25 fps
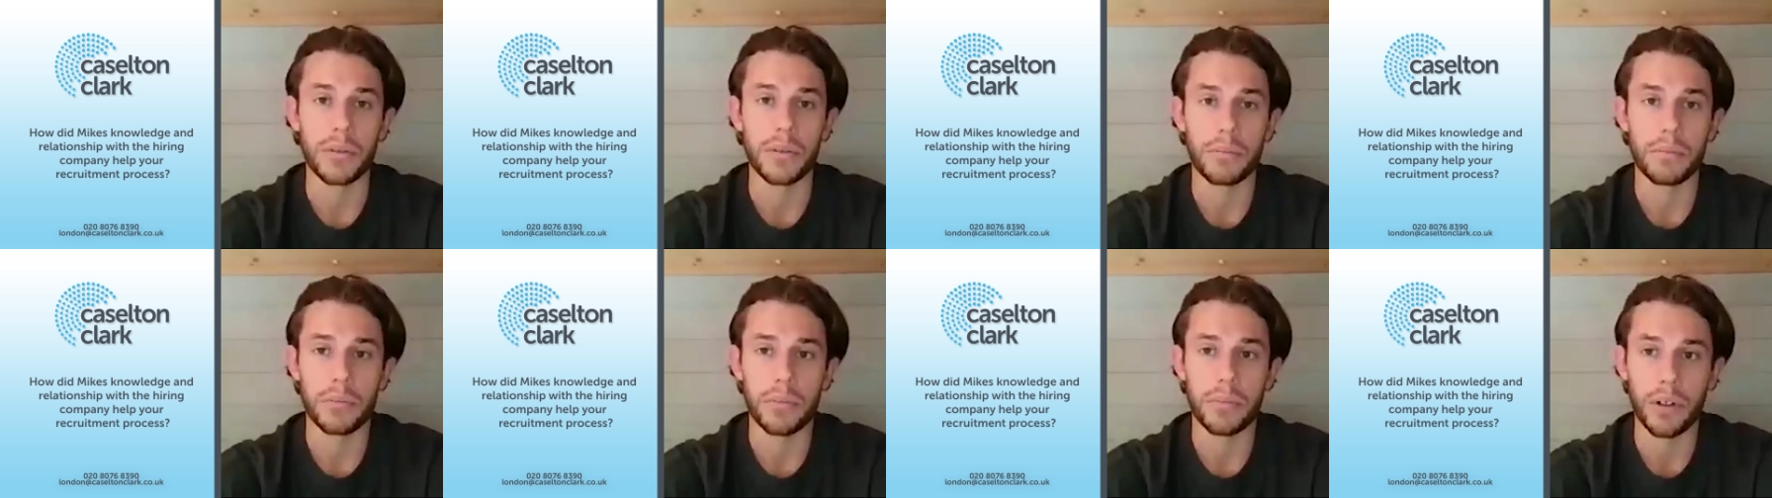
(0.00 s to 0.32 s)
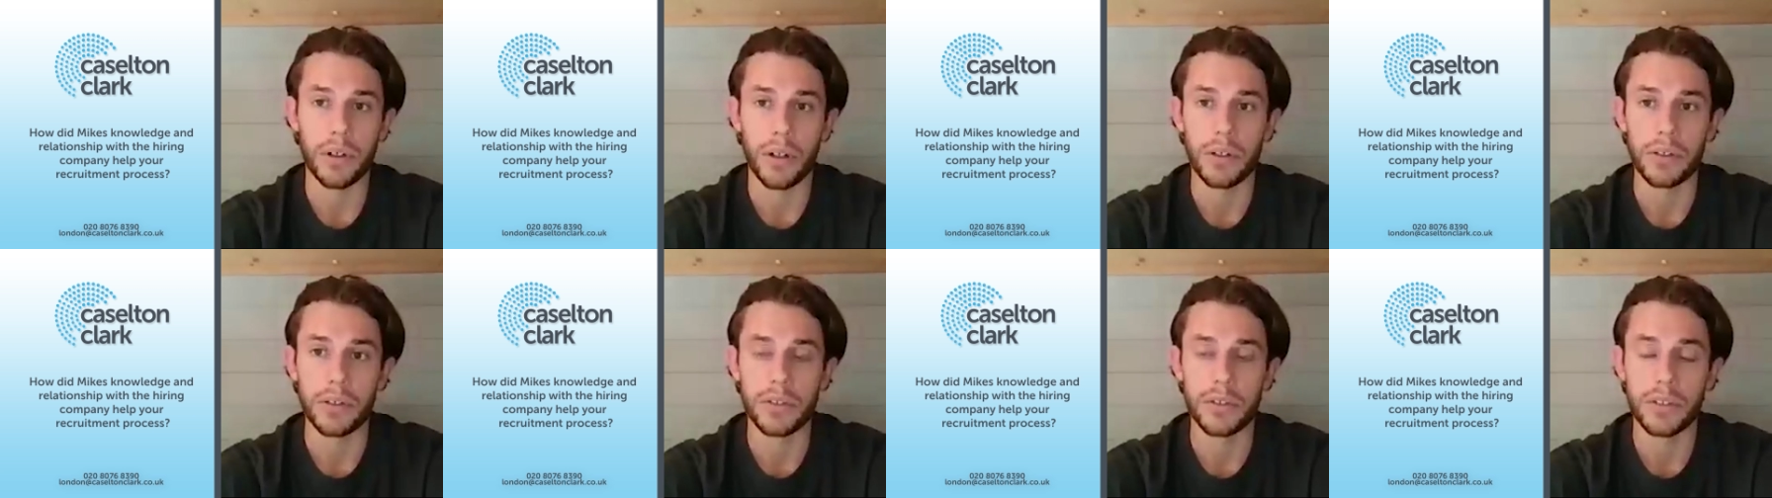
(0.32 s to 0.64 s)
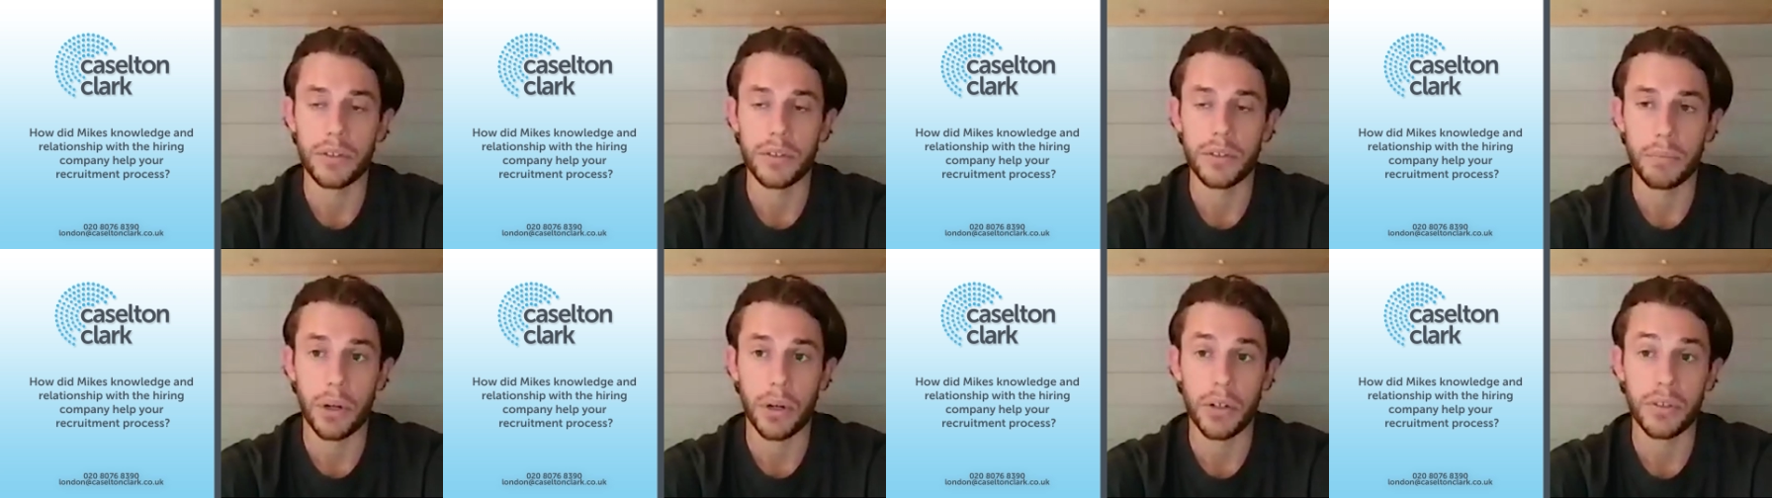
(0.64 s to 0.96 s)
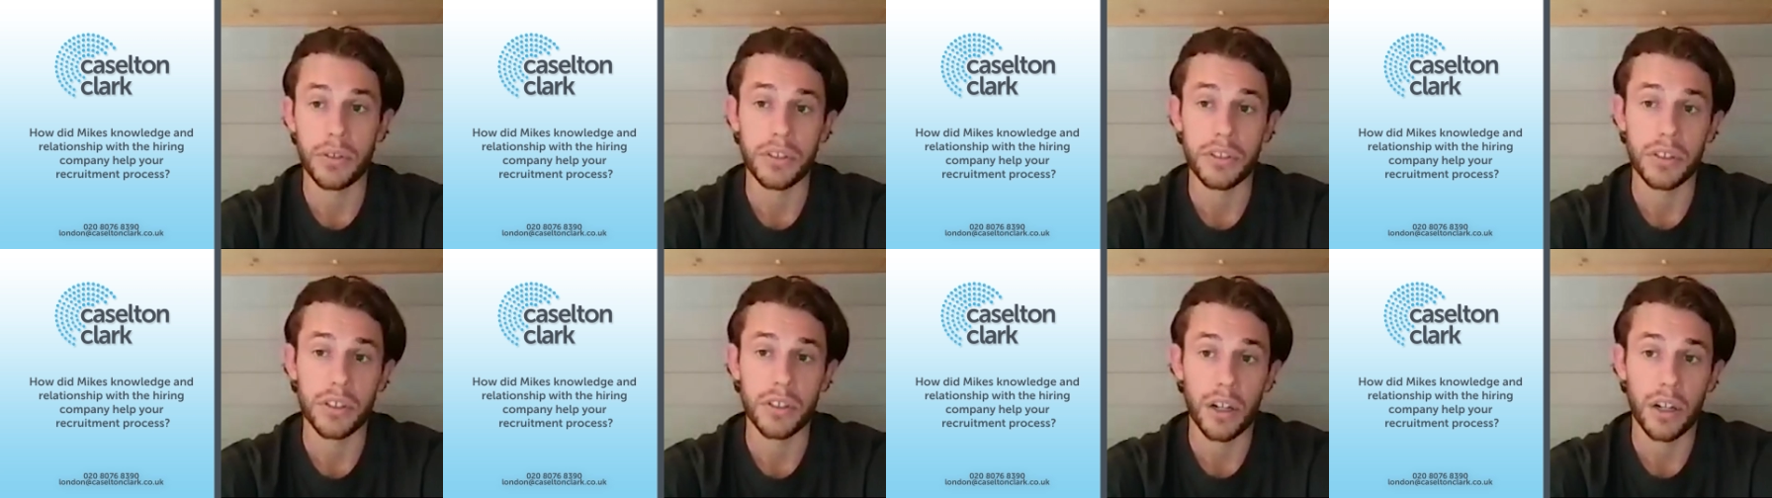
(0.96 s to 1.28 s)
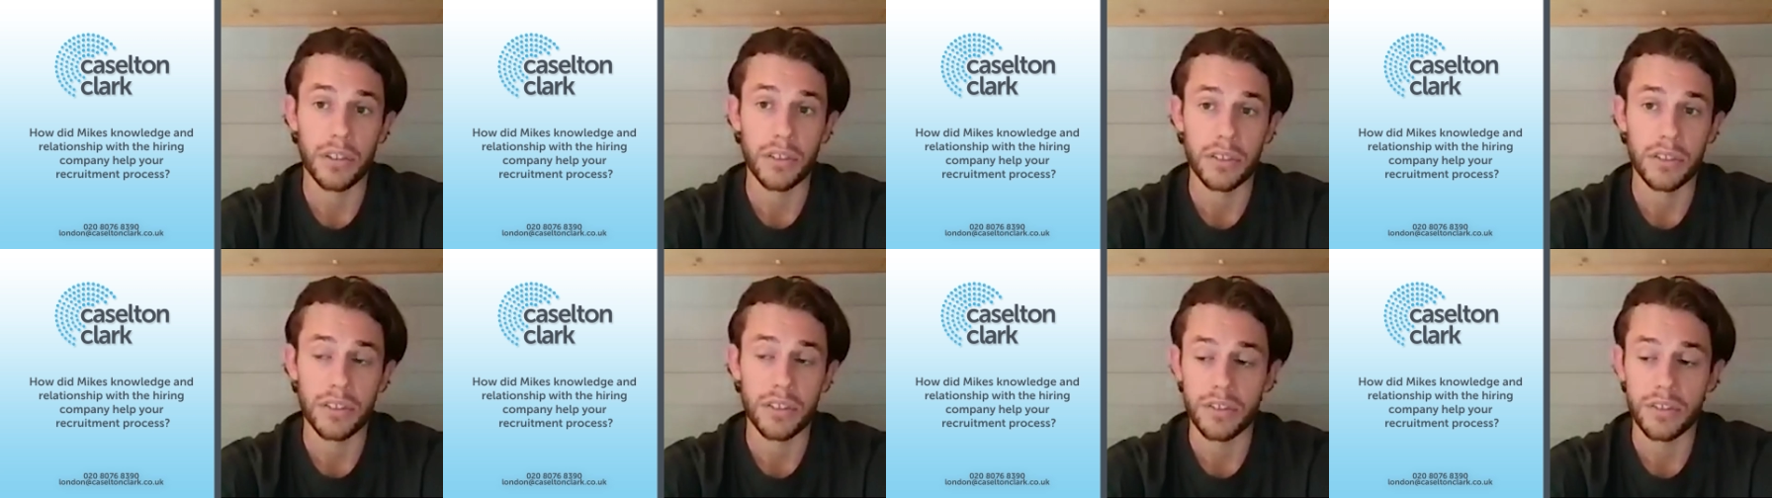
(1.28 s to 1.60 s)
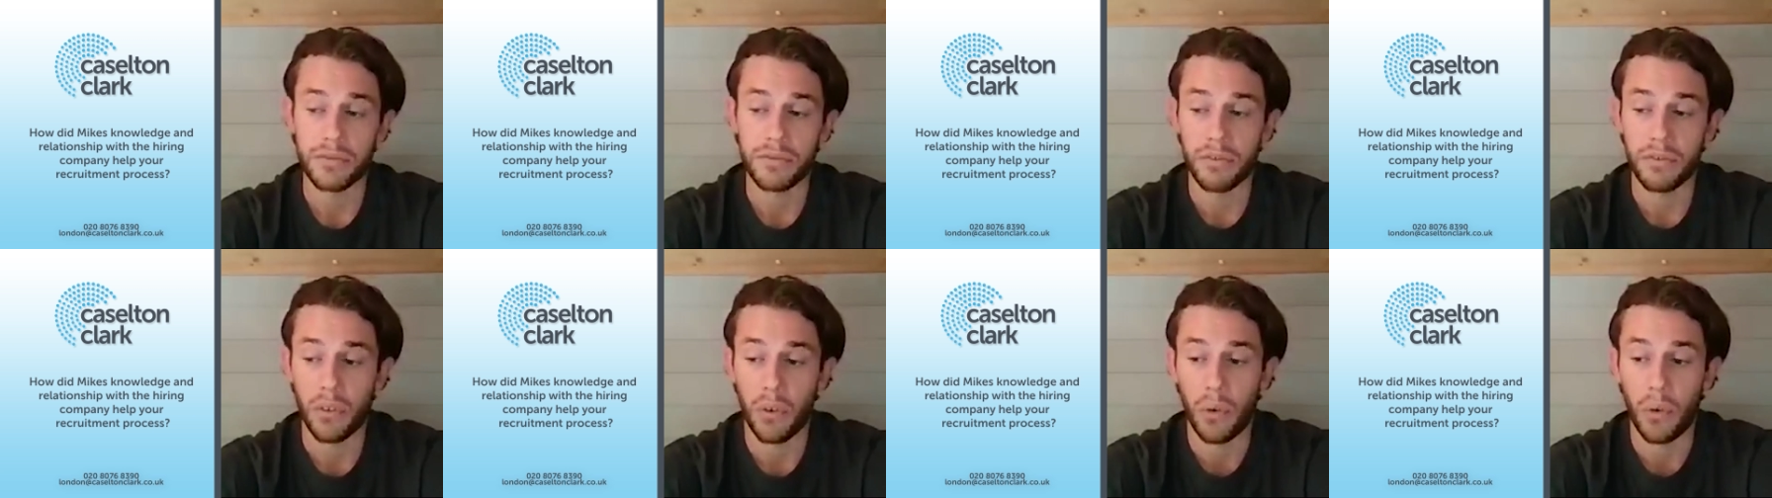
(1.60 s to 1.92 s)
pros the pros and cons
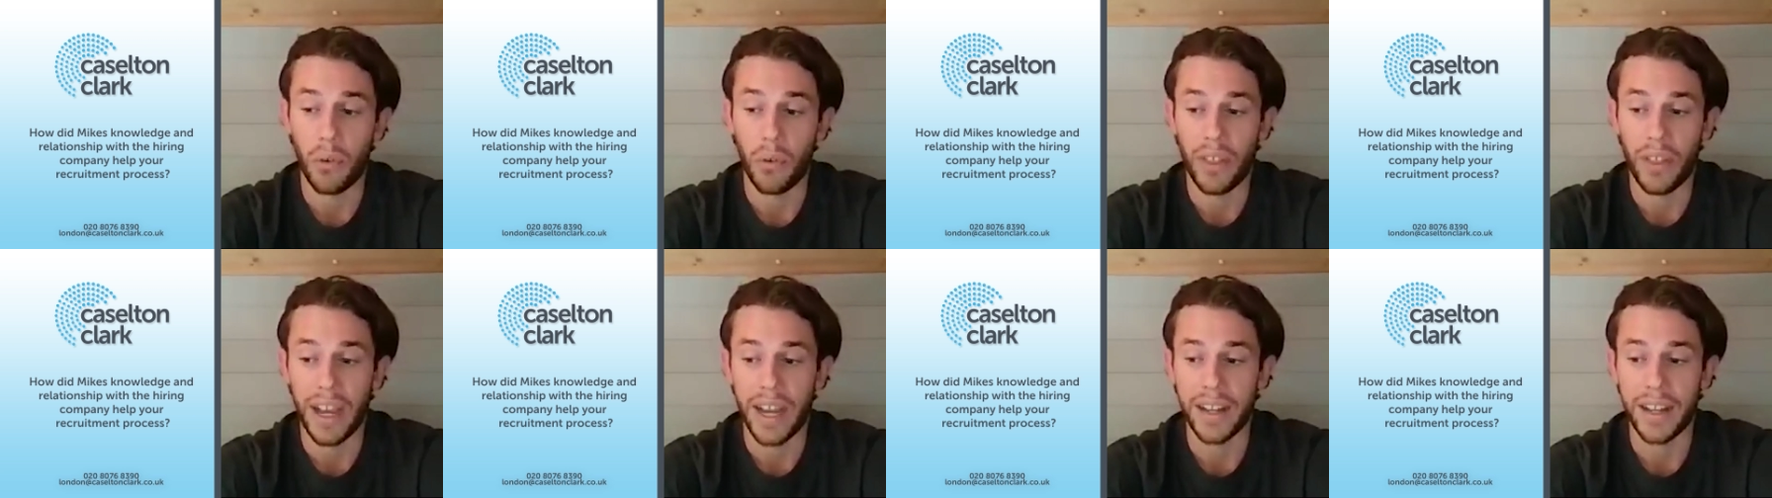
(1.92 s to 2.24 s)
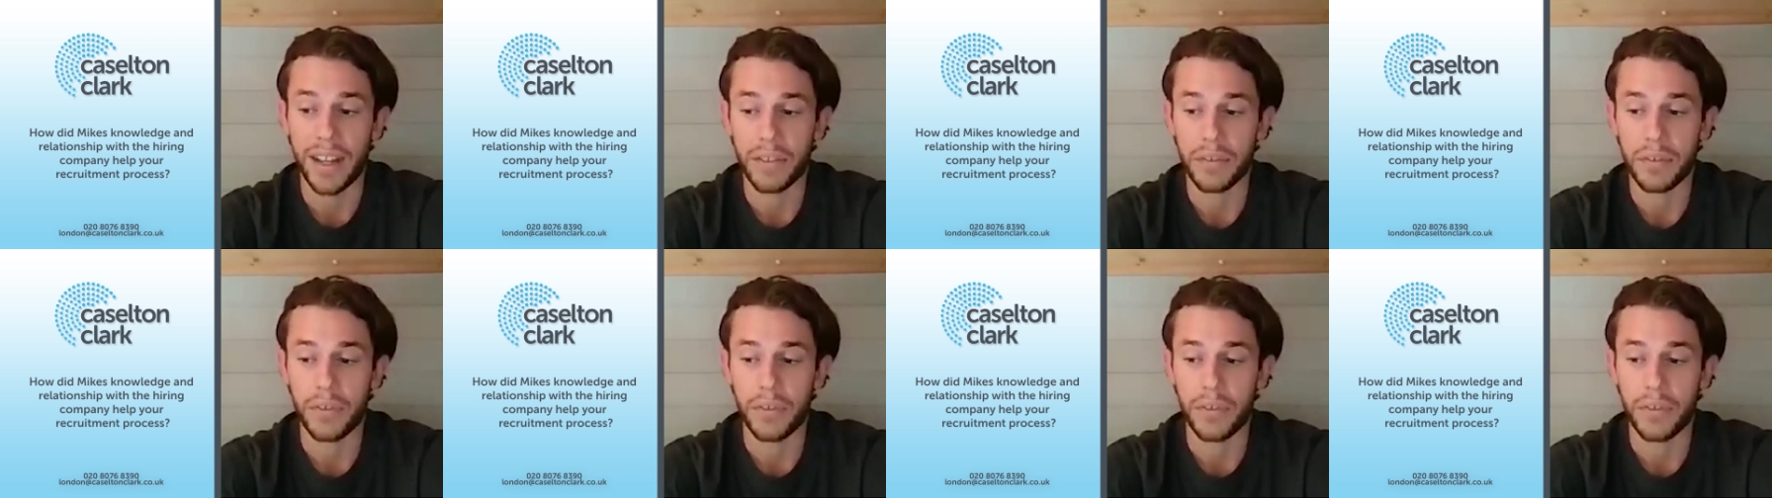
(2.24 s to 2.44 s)
for that